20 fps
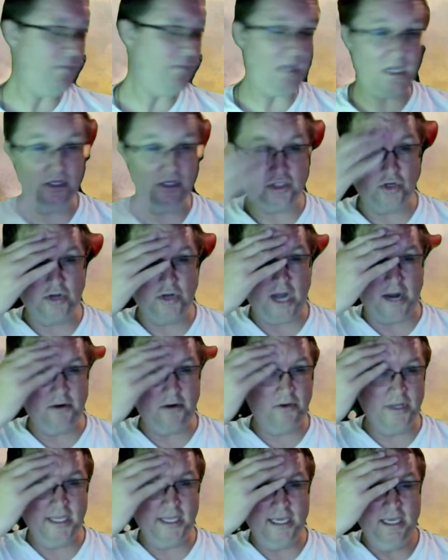So not
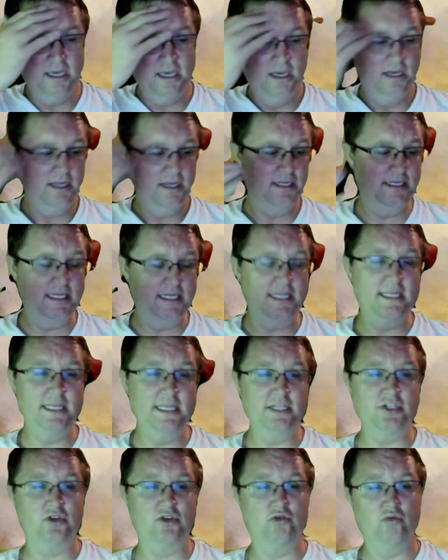only did
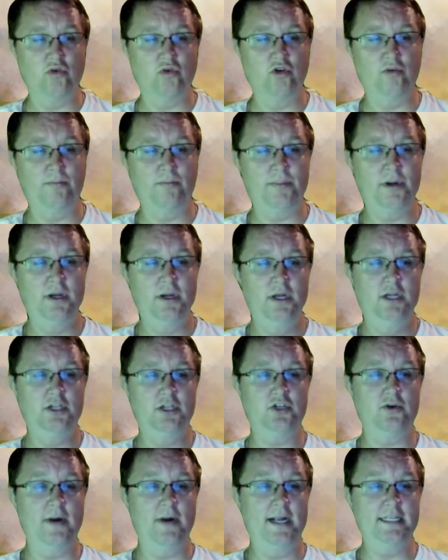this group
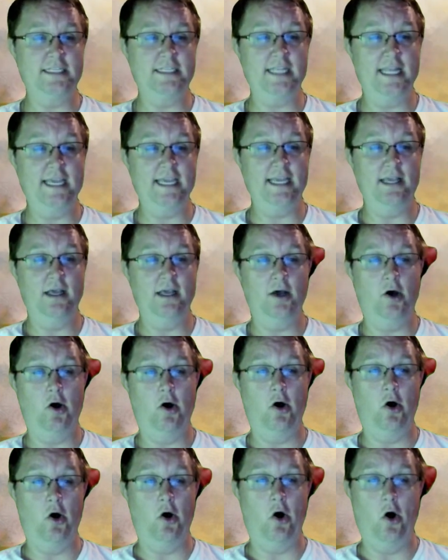translate
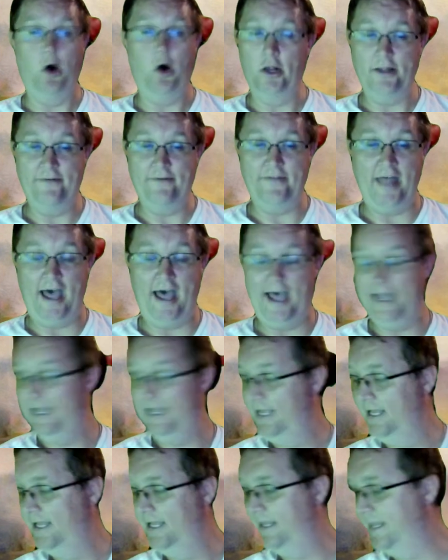all of that,
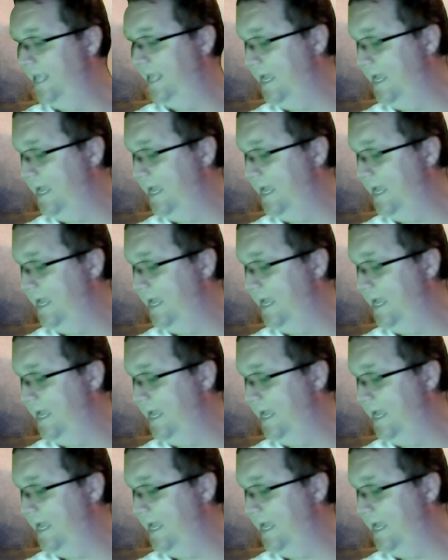they